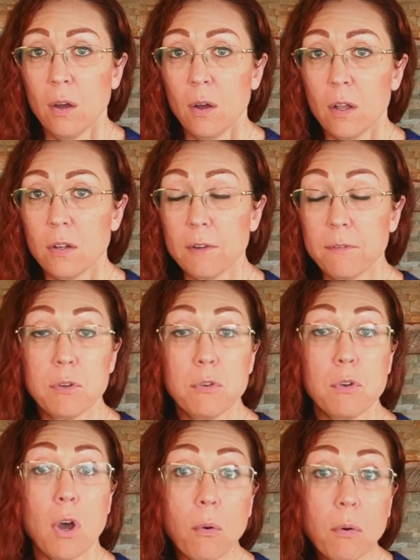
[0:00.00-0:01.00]
if you
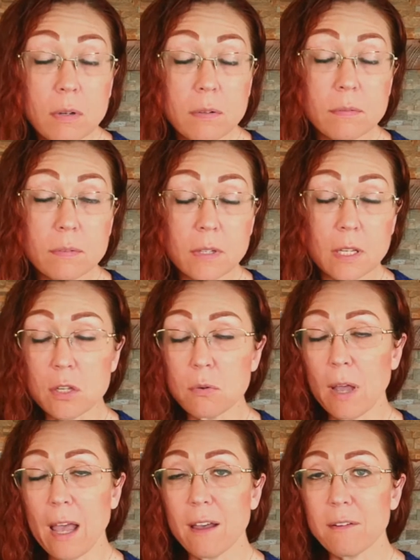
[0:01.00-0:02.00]
know that you
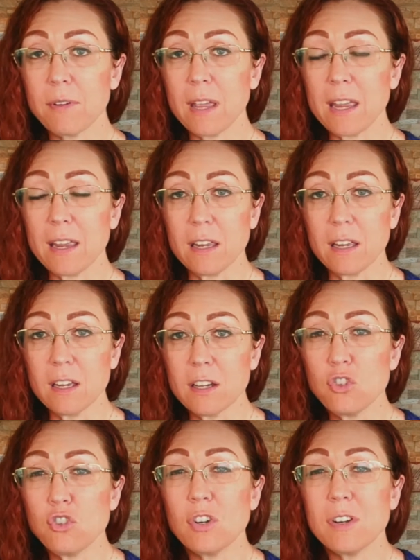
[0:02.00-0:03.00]
have a
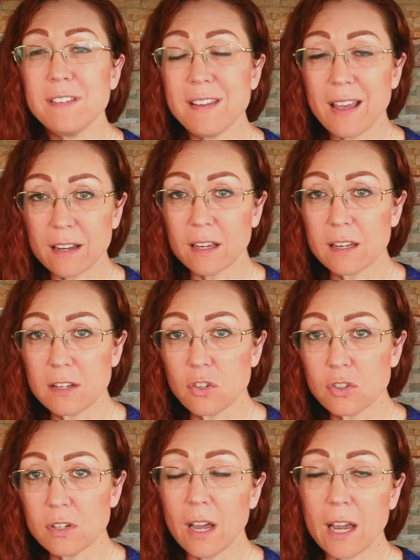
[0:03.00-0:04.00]
genetic
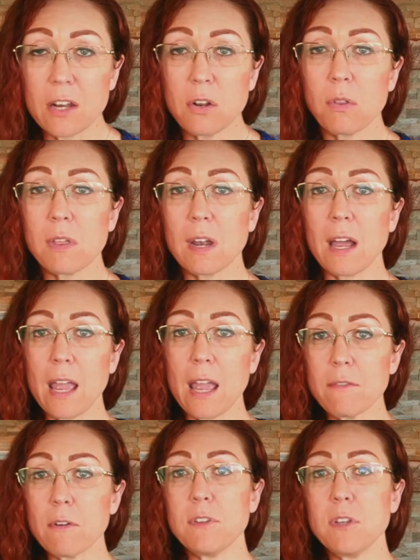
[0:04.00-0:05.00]
condition. I know that I have
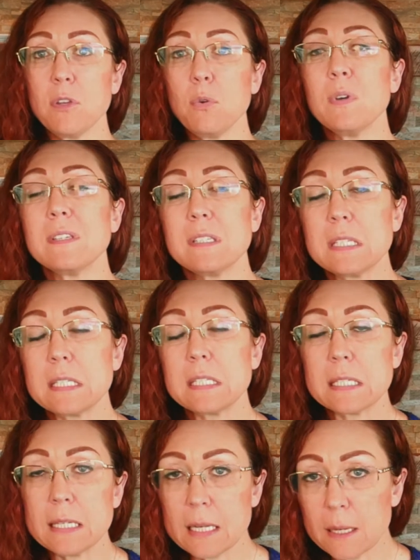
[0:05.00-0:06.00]
a few
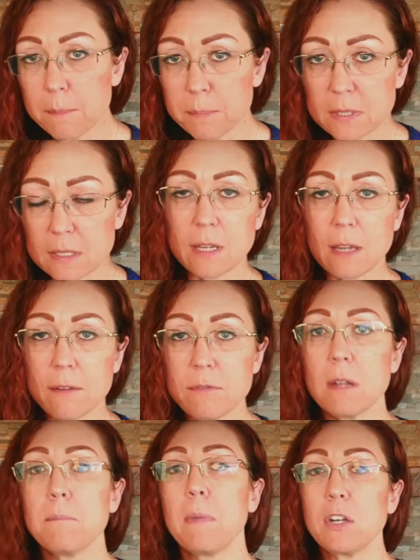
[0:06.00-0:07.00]
SNPs because I've
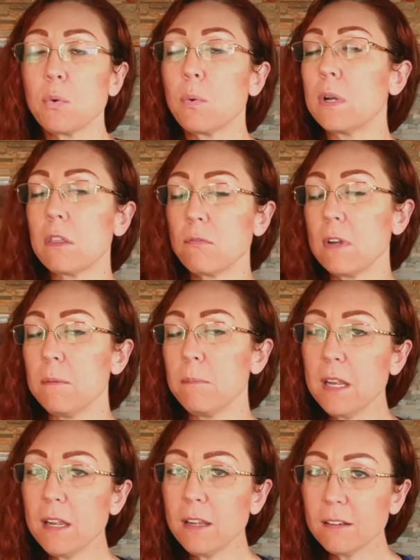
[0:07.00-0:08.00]
done my
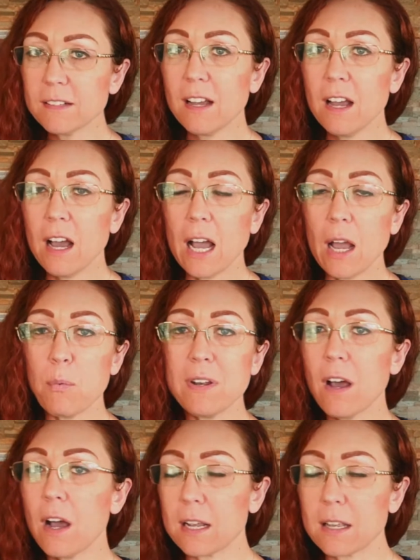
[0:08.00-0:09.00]
23andMe. I would
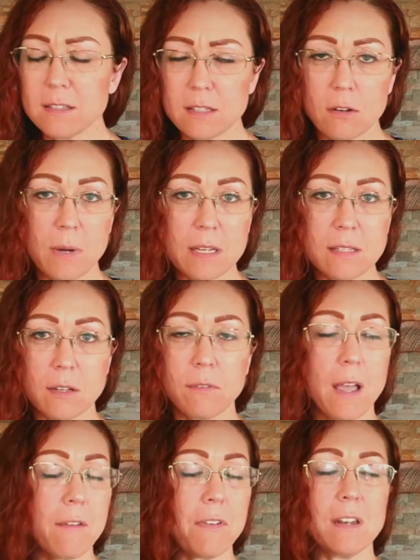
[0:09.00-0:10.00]
not consider myself
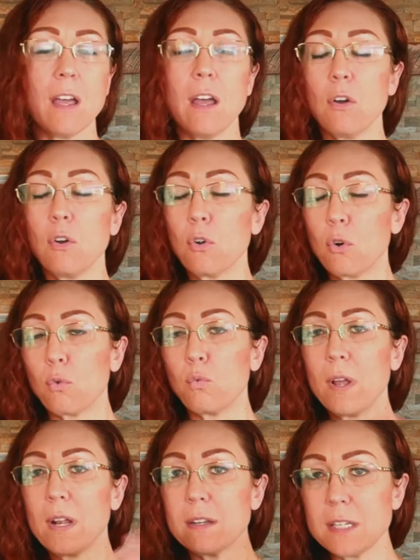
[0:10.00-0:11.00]
having a
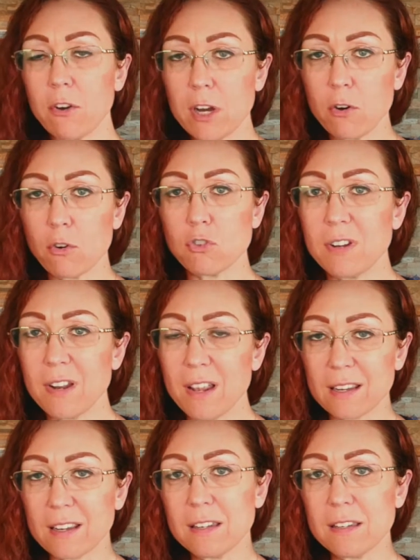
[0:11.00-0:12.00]
hereditary or
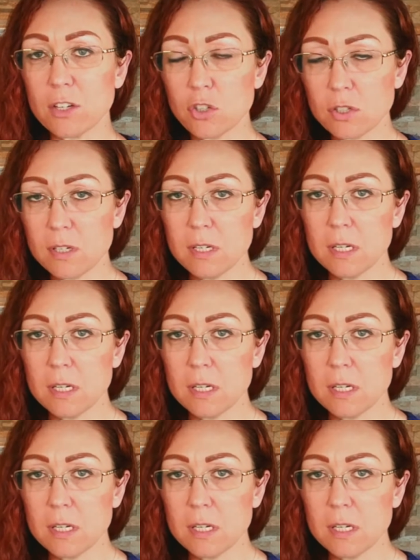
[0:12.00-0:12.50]
genetic condition.